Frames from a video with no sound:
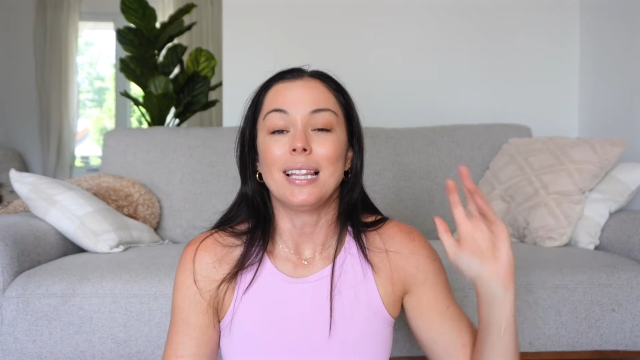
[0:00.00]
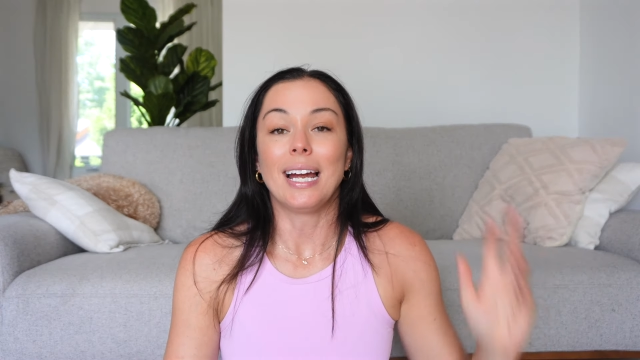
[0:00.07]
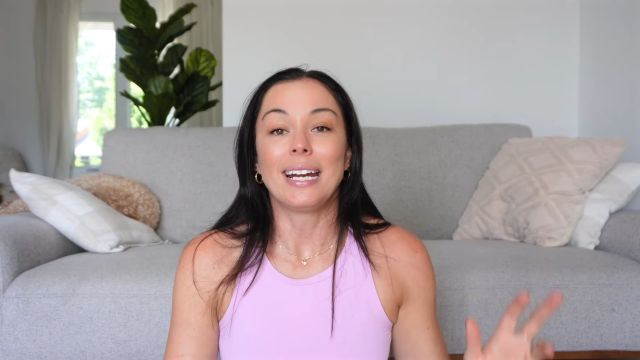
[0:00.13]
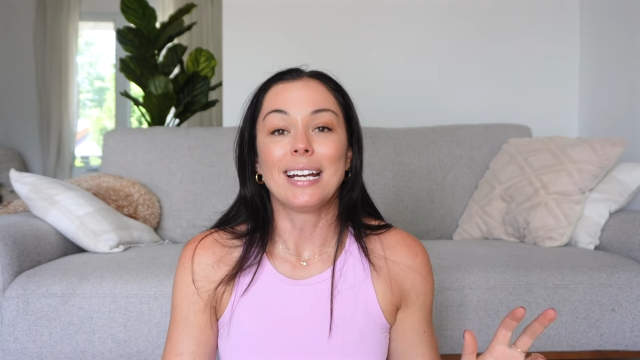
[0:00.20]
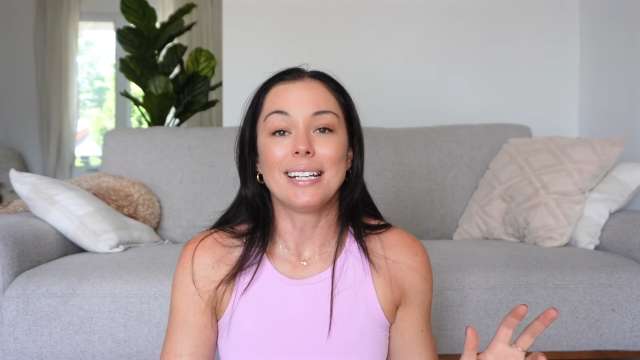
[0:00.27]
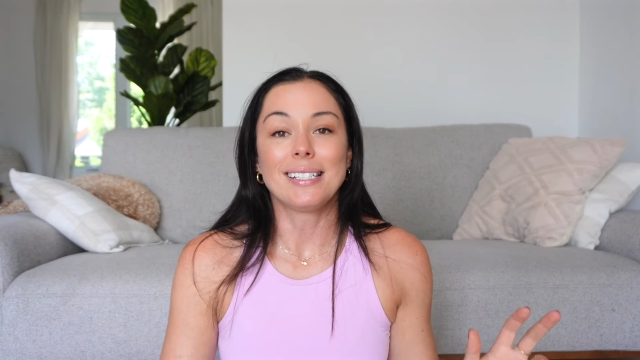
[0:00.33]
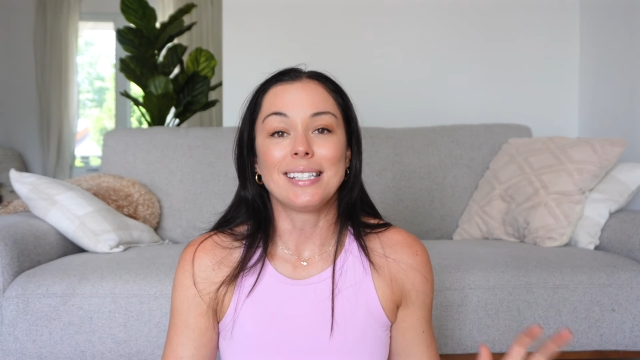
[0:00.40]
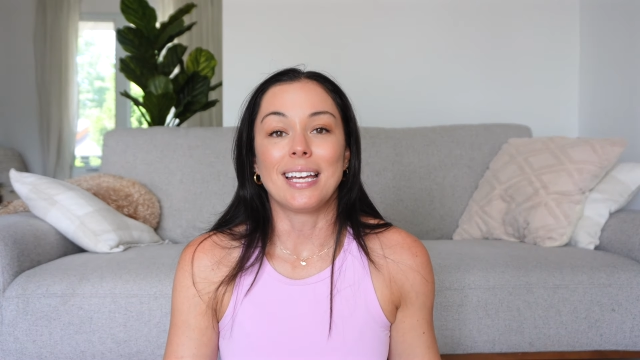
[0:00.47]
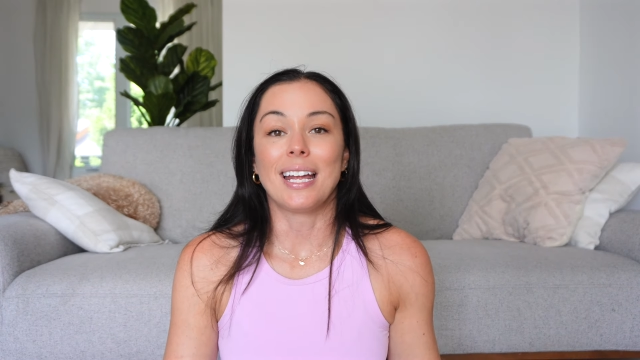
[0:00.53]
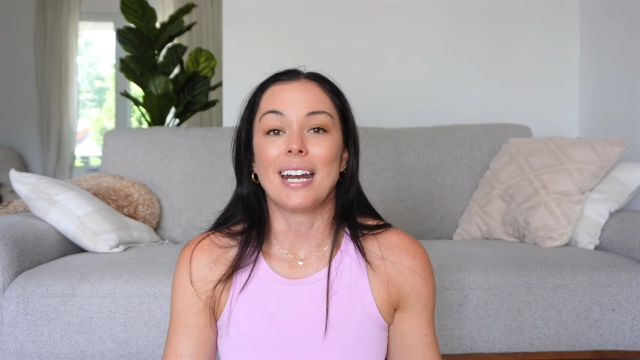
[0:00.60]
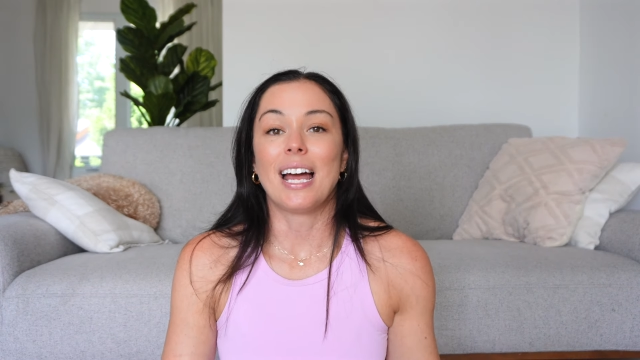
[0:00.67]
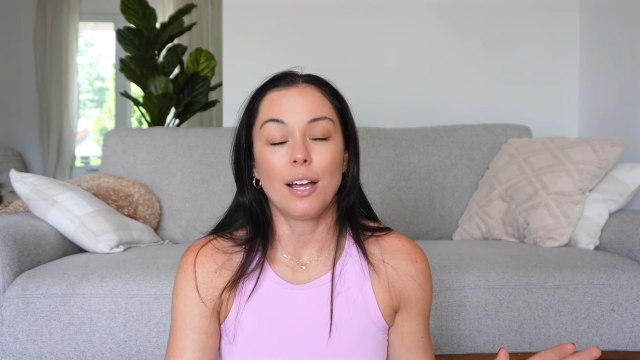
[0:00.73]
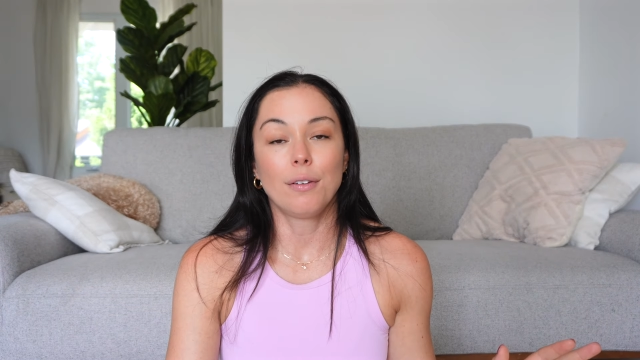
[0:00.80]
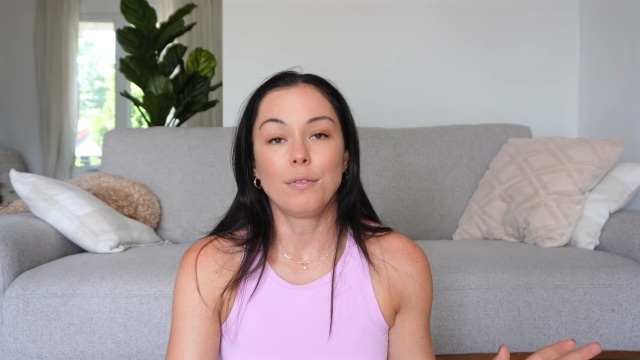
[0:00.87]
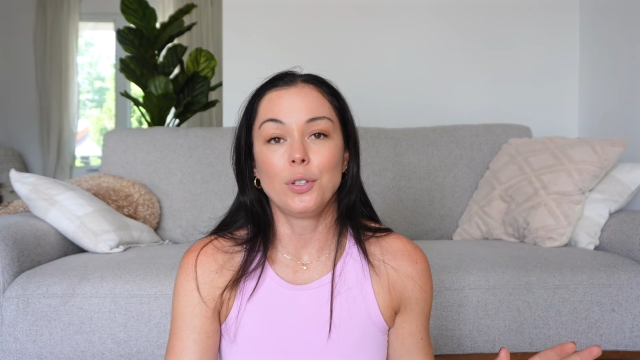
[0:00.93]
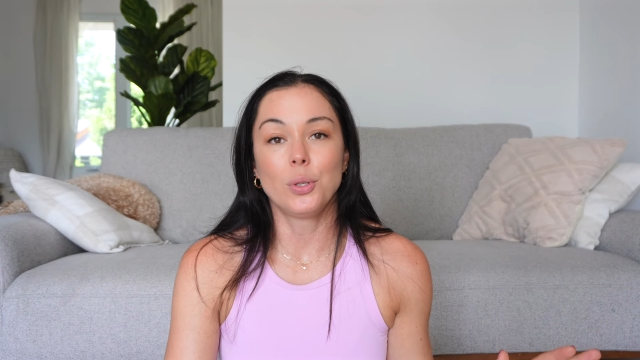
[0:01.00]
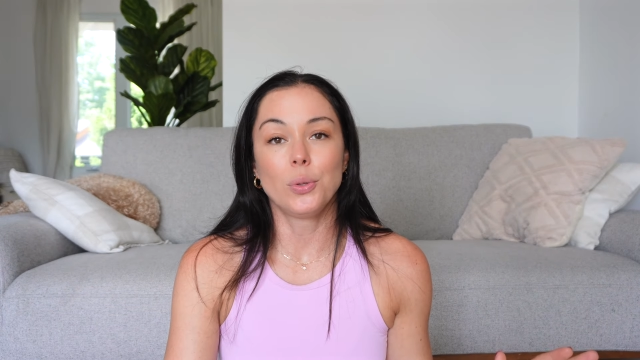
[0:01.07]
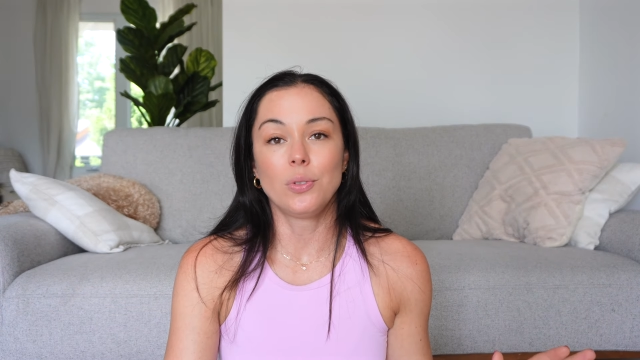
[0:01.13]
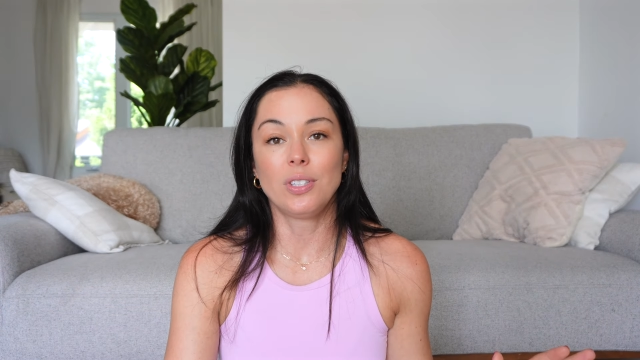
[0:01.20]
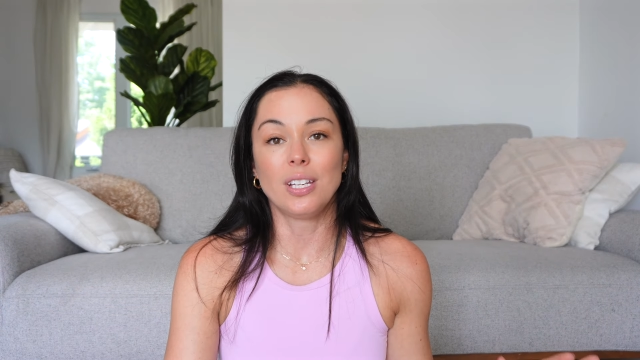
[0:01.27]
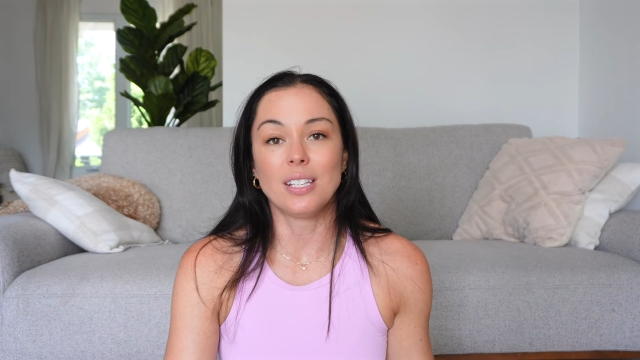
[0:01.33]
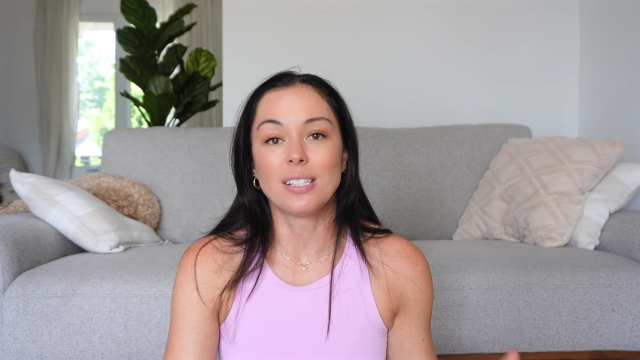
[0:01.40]
Like I said, I've
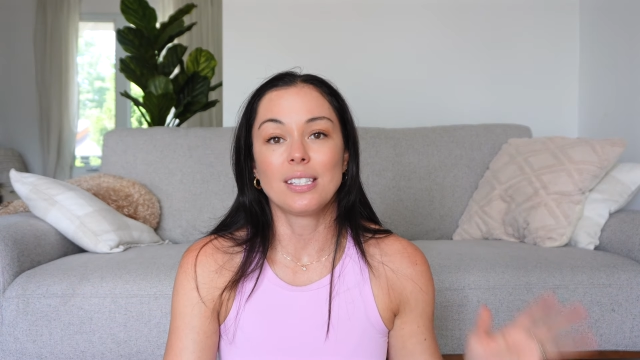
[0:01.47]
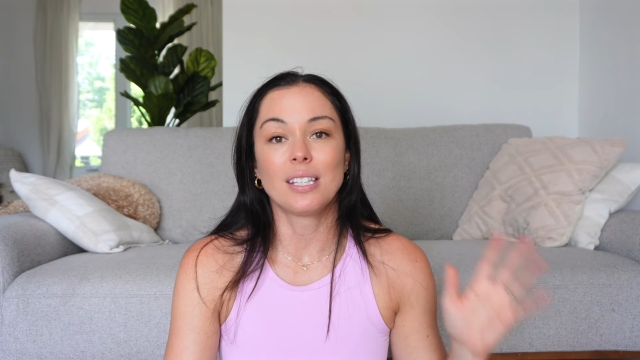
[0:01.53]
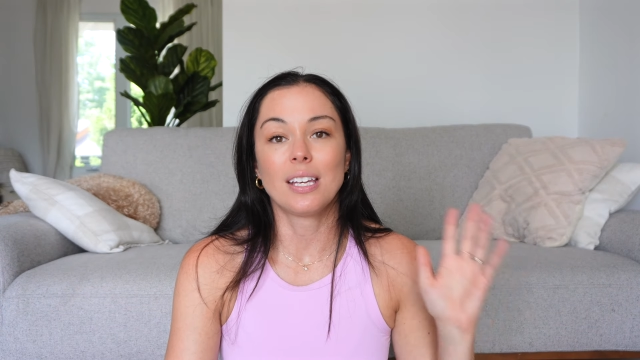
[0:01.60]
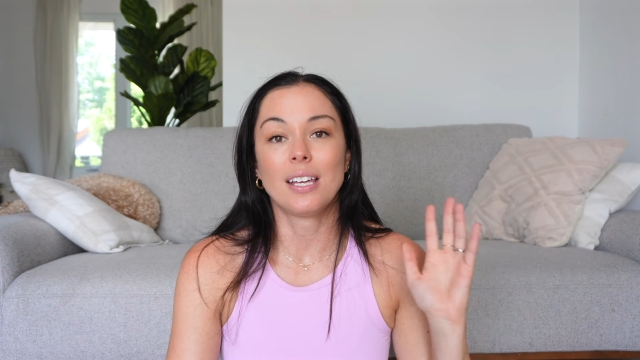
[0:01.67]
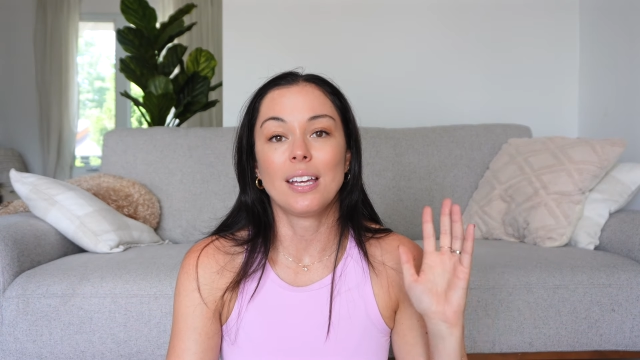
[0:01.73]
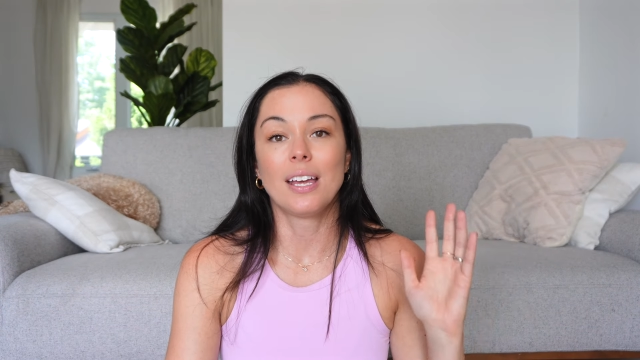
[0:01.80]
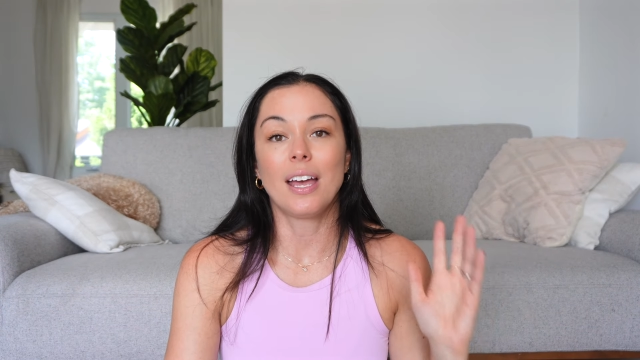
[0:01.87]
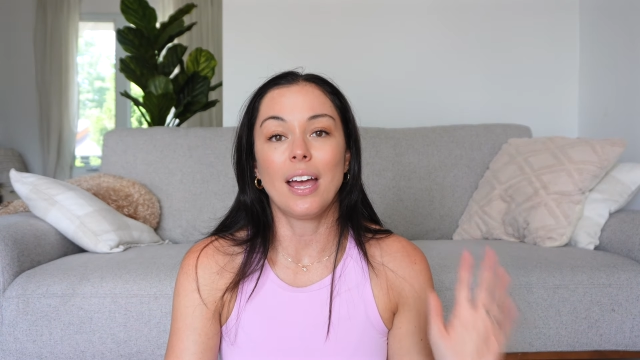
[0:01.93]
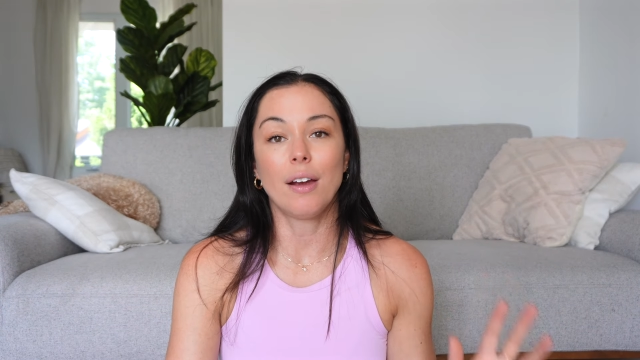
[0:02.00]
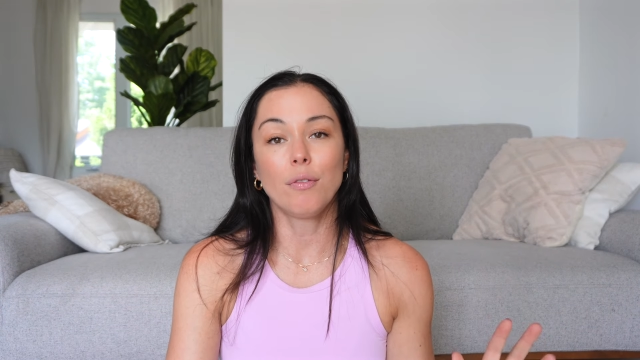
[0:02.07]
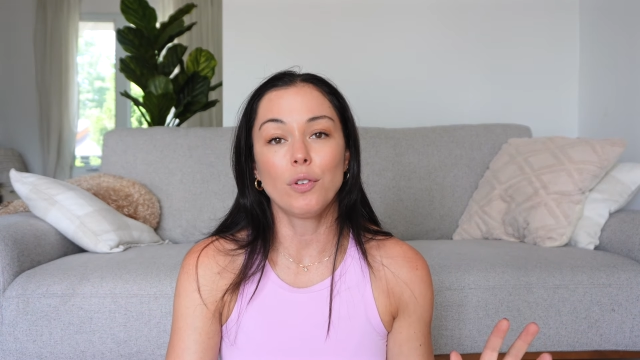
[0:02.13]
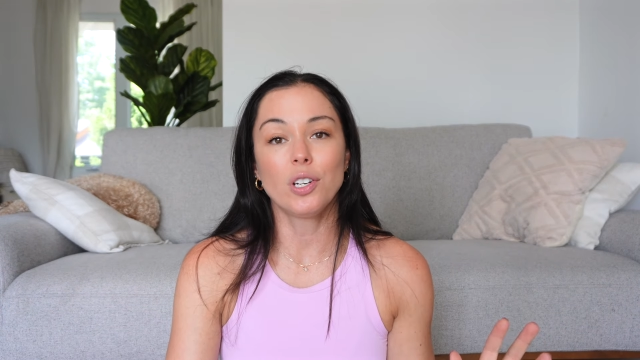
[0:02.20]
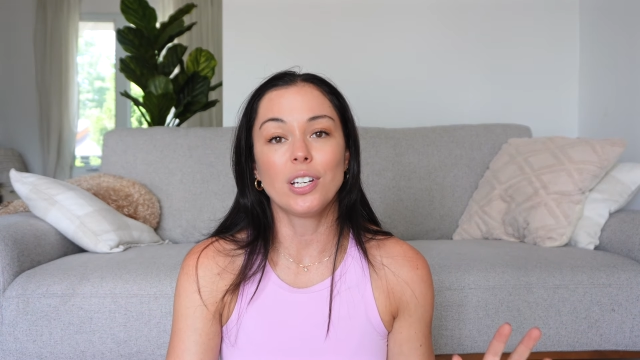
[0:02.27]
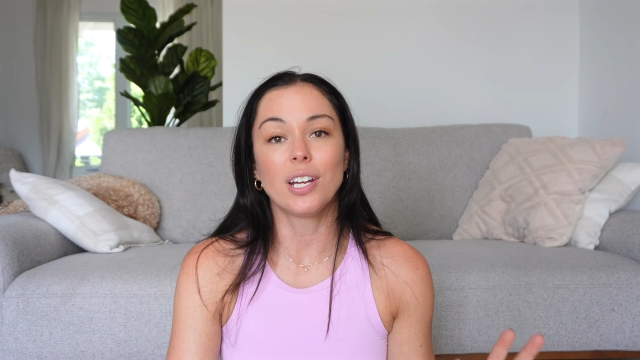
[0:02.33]
used this every